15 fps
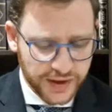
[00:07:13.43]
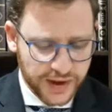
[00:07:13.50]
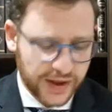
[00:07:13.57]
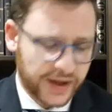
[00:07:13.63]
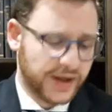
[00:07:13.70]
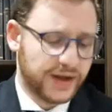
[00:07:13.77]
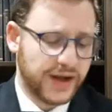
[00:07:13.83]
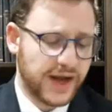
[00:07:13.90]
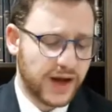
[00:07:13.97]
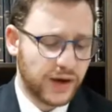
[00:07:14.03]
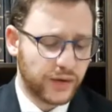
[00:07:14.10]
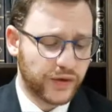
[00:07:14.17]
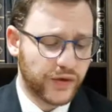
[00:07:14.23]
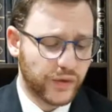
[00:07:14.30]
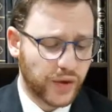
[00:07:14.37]
And
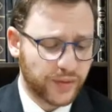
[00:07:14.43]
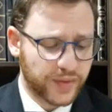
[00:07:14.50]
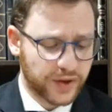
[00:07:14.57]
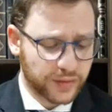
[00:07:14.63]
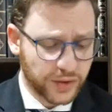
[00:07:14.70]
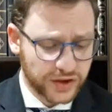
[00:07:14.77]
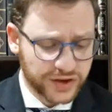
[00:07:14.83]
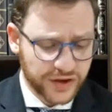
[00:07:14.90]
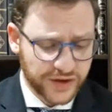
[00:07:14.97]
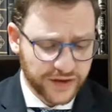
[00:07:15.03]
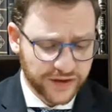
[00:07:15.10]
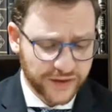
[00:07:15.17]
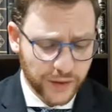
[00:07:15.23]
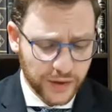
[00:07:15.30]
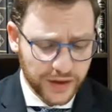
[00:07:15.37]
now it's one big mush, and
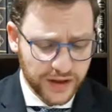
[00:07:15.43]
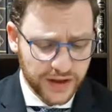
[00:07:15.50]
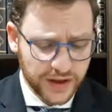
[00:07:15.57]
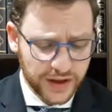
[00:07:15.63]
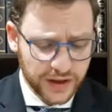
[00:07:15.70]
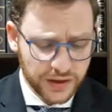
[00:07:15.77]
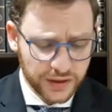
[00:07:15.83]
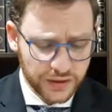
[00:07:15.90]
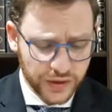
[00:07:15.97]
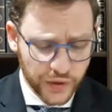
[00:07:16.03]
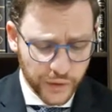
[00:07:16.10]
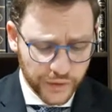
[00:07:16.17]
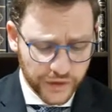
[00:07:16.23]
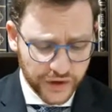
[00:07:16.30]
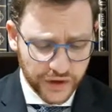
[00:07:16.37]
therefore the
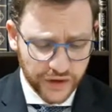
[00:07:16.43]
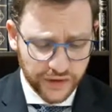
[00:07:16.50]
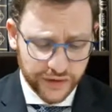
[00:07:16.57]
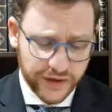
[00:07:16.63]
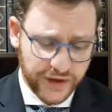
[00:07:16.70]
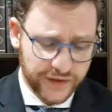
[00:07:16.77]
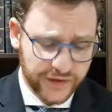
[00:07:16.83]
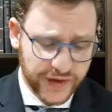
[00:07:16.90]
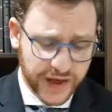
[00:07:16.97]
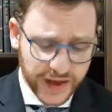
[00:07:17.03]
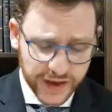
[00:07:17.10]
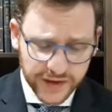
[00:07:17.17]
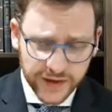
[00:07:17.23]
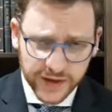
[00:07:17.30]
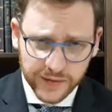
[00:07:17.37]
kusi, if he
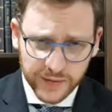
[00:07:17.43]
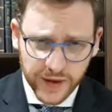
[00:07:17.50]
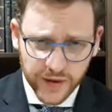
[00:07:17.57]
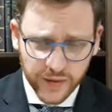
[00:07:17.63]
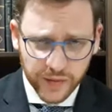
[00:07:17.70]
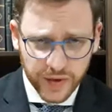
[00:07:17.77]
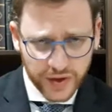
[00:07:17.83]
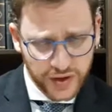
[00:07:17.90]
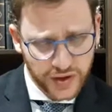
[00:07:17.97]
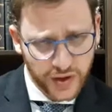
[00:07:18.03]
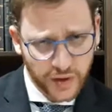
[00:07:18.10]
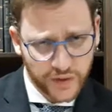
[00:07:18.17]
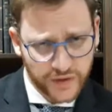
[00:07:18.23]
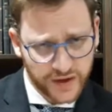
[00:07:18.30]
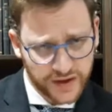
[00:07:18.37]
eats it, he
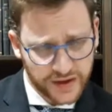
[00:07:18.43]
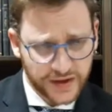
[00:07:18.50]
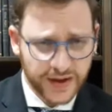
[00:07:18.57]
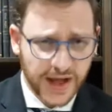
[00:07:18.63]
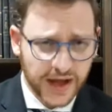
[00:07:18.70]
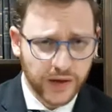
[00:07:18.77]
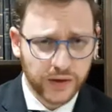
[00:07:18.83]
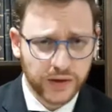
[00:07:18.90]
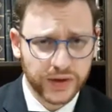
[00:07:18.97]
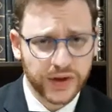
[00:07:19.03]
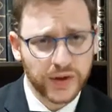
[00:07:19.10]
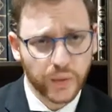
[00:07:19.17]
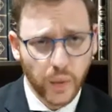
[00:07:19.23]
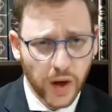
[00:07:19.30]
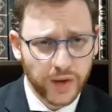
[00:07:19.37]
knows that not
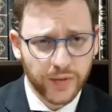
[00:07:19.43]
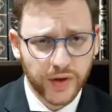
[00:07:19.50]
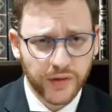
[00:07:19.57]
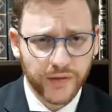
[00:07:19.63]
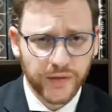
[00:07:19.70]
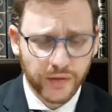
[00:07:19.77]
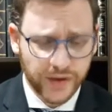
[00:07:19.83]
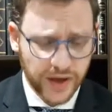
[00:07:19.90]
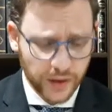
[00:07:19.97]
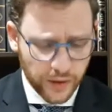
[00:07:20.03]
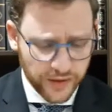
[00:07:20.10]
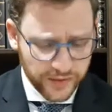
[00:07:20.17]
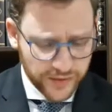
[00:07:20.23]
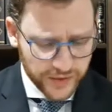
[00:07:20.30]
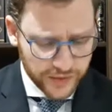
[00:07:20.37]
only one bird was okay,
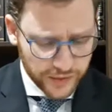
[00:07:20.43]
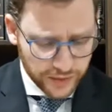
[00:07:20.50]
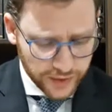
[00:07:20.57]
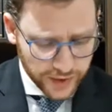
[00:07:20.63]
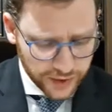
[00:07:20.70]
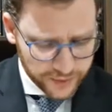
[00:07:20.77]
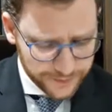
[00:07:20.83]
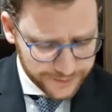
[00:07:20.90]
all the birds are okay.